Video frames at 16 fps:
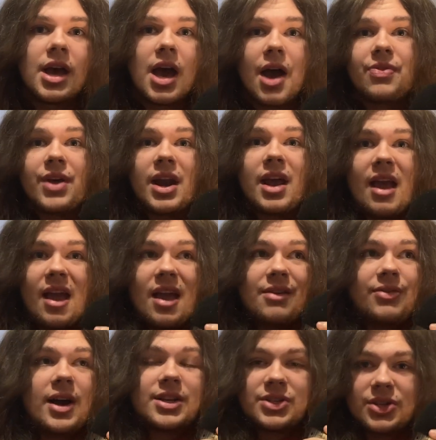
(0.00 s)
and then
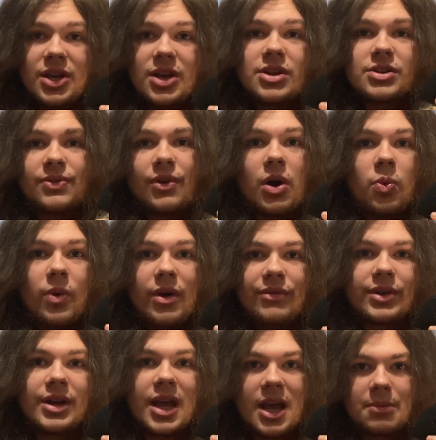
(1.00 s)
if I search for
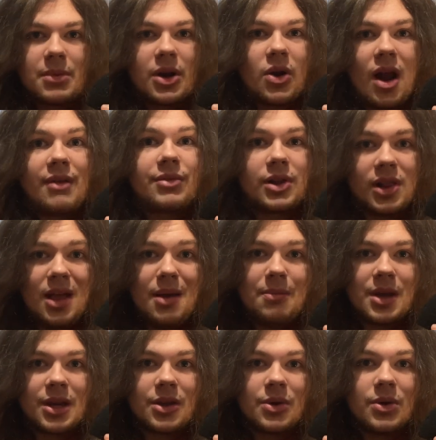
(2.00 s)
WiVRn in my graphical app
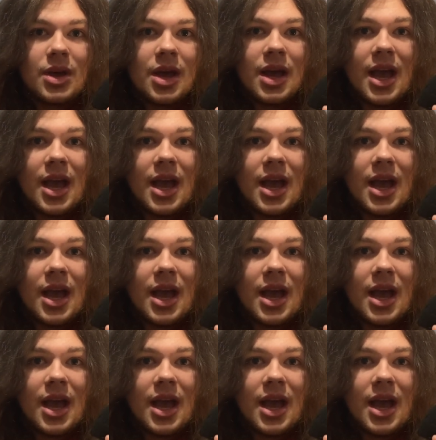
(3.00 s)
menu,